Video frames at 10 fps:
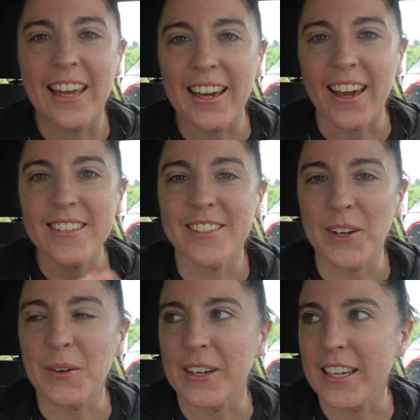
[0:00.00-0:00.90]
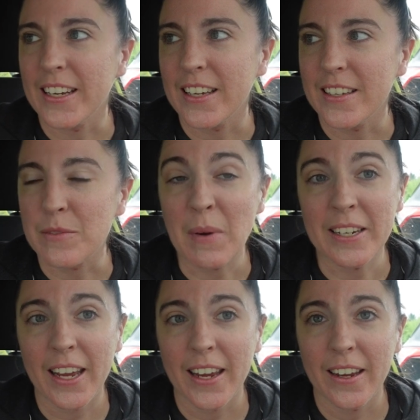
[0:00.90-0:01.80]
Hey guys, so it is
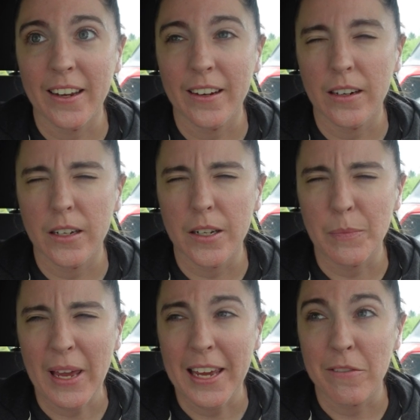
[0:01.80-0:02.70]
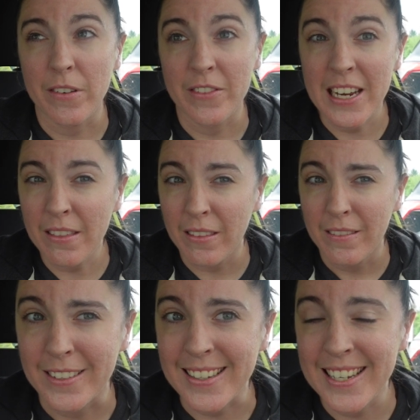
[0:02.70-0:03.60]
Monday, May fifteenth,
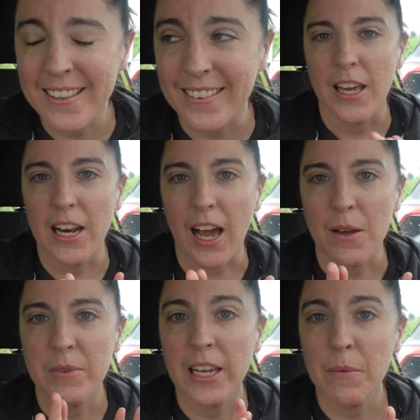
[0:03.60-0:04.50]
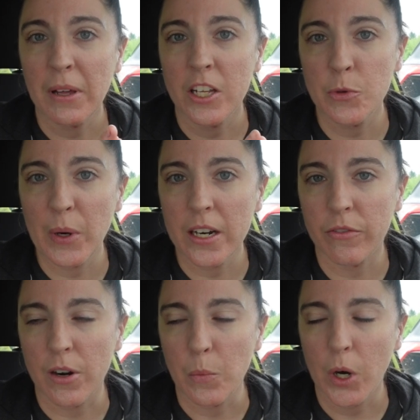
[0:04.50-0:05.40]
sixteenth, and I'm taking my lunch break
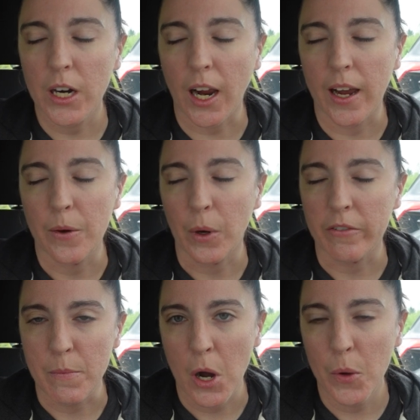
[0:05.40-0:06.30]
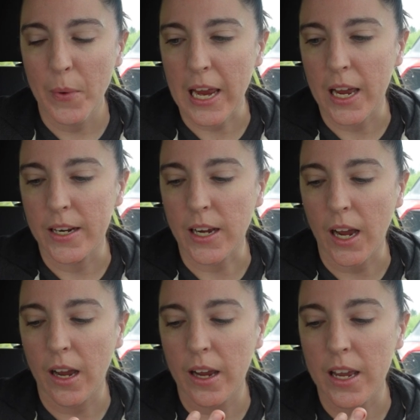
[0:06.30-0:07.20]
from work. I work from home, and
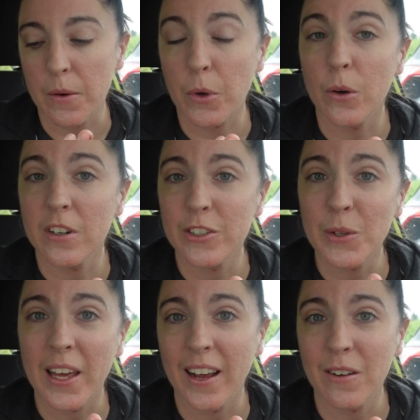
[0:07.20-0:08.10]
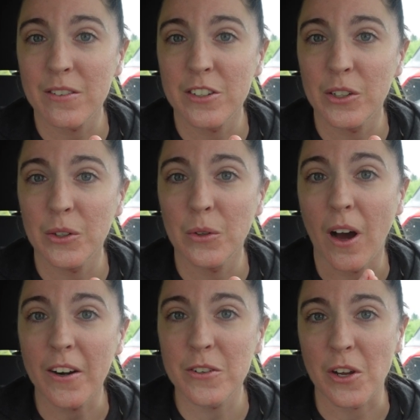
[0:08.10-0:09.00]
I am going to head out to
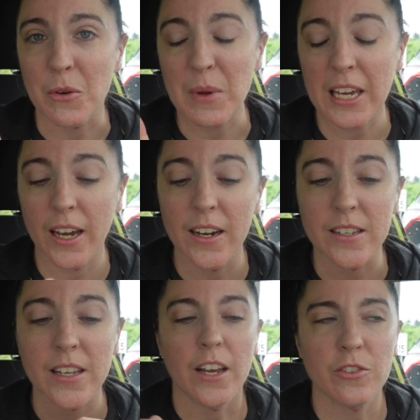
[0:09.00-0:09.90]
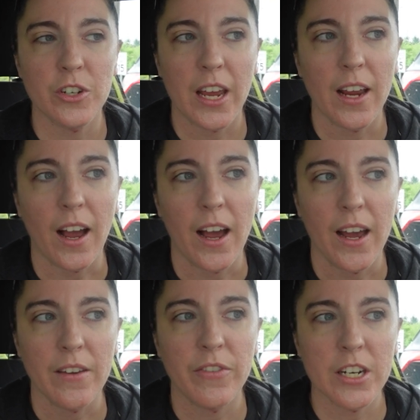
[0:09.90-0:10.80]
AutoZone because yesterday
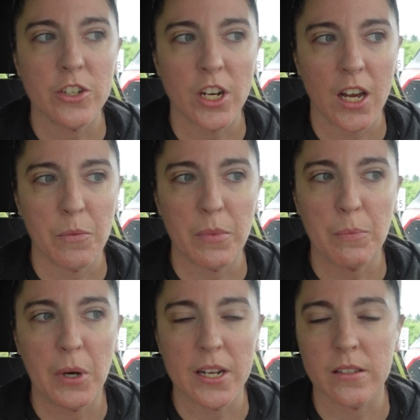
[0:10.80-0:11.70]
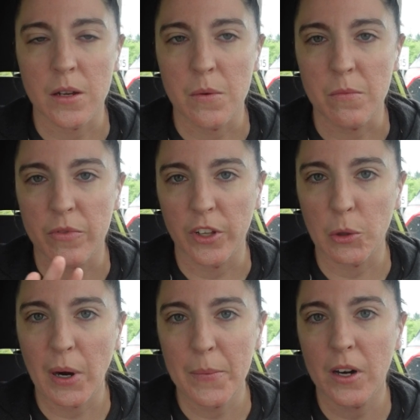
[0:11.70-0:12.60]
I finished up putting some
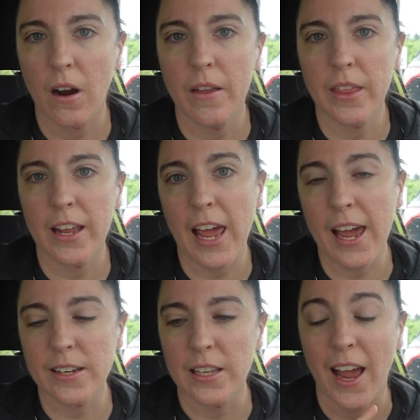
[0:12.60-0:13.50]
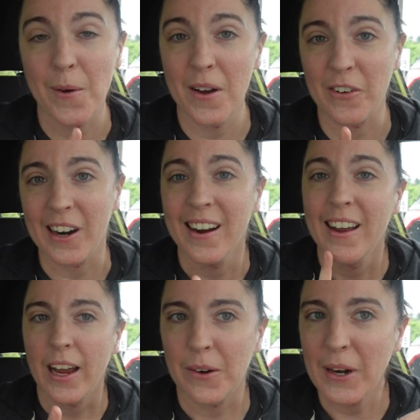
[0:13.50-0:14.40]
filler primer on that axe. However,
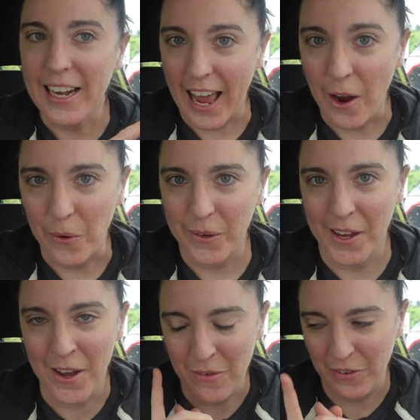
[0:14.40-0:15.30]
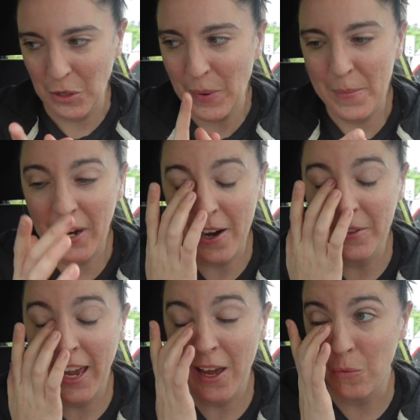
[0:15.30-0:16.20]
I ran out of filler primer. I
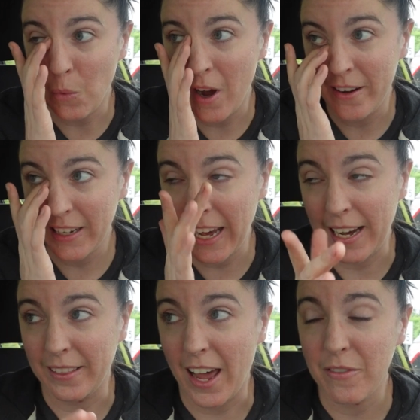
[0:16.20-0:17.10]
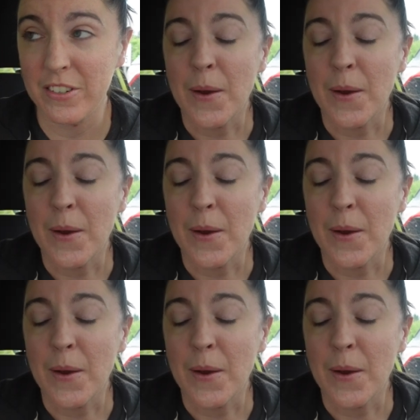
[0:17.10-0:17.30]
only had one can left.